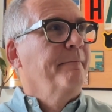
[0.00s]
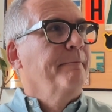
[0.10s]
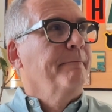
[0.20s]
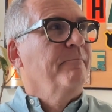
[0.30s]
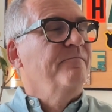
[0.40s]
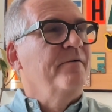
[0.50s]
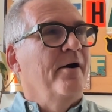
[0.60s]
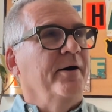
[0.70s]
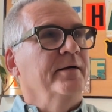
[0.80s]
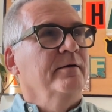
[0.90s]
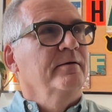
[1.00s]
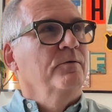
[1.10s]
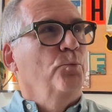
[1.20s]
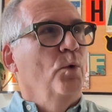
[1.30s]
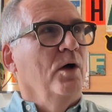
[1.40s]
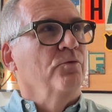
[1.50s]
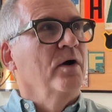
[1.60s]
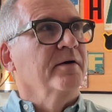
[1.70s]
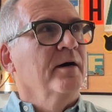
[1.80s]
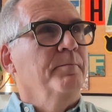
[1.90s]
very
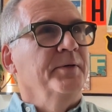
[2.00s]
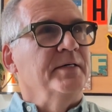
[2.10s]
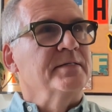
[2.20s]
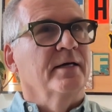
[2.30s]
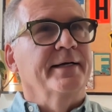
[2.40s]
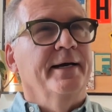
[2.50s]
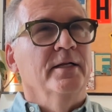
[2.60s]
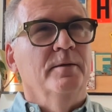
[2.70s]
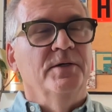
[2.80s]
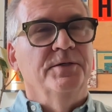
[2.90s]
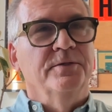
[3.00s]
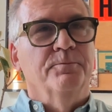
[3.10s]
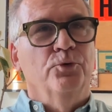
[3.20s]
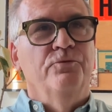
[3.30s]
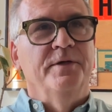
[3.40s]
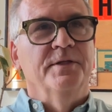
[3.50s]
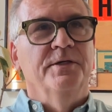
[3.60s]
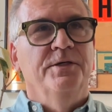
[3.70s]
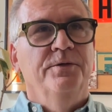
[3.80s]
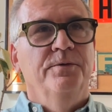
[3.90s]
well-run companies like Element are proving that
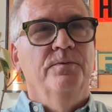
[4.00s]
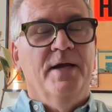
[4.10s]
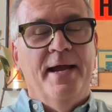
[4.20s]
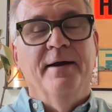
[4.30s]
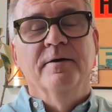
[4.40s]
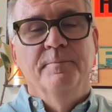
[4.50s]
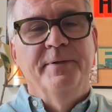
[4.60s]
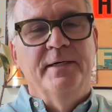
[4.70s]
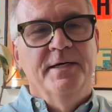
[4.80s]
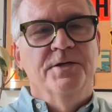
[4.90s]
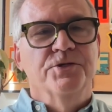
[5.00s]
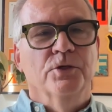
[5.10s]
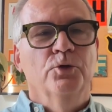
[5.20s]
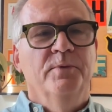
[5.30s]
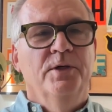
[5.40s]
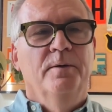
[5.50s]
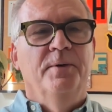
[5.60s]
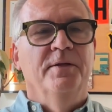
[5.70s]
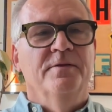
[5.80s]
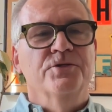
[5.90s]
you can compete against Illumina,
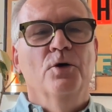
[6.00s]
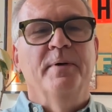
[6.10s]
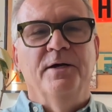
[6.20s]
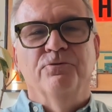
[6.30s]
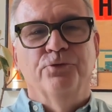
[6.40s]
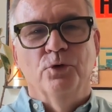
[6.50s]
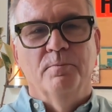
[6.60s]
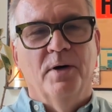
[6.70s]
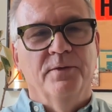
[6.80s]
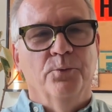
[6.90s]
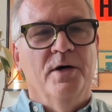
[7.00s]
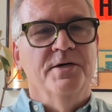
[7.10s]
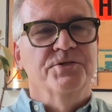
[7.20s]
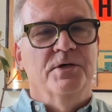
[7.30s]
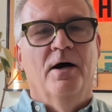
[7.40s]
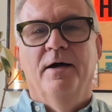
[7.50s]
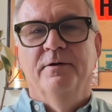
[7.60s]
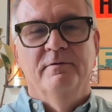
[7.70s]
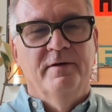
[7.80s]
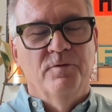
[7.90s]
but so many have fallen by the wayside
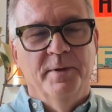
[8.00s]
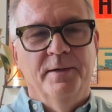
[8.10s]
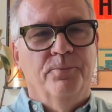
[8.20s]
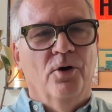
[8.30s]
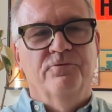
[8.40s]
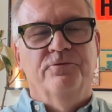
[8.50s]
and never made a profit.